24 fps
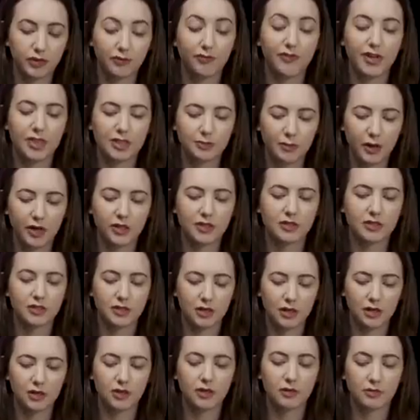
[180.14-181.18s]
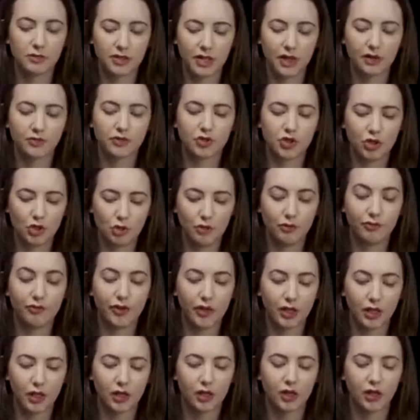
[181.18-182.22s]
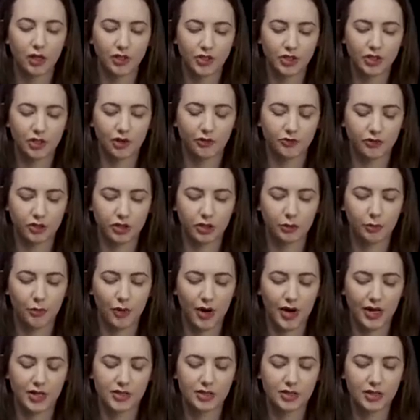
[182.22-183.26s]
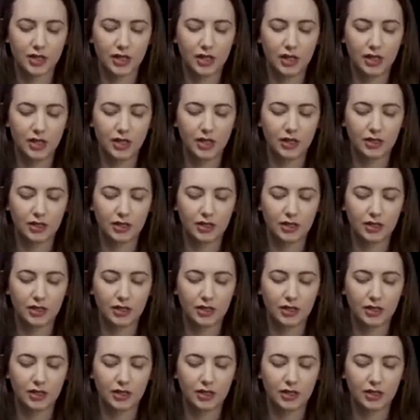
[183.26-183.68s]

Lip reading: but the face buttons themselves do feel a lot softer to press.